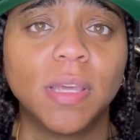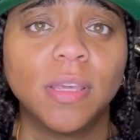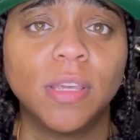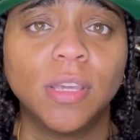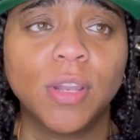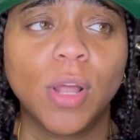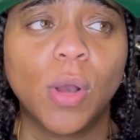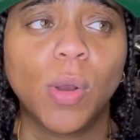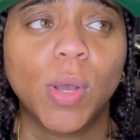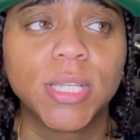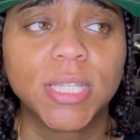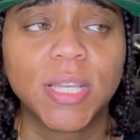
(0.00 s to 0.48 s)
you
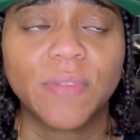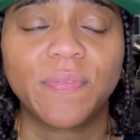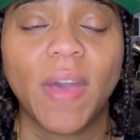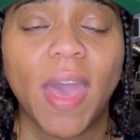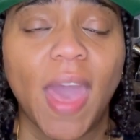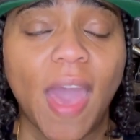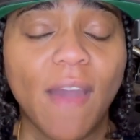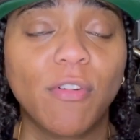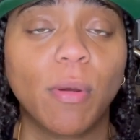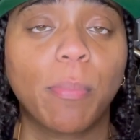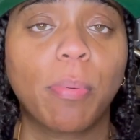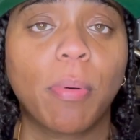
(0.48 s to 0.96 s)
know, because if I
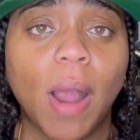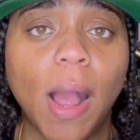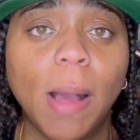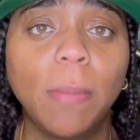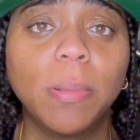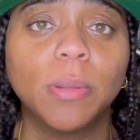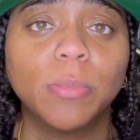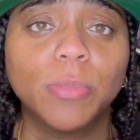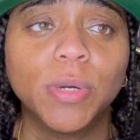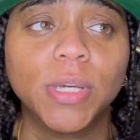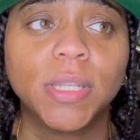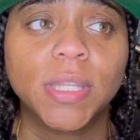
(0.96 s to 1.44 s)
have a
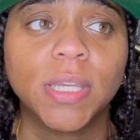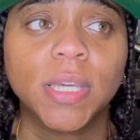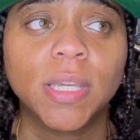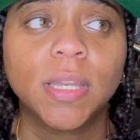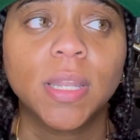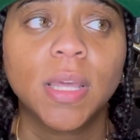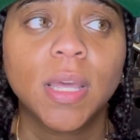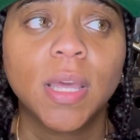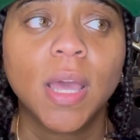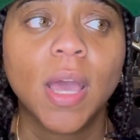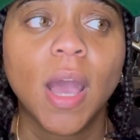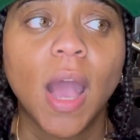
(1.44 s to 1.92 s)
problem with it,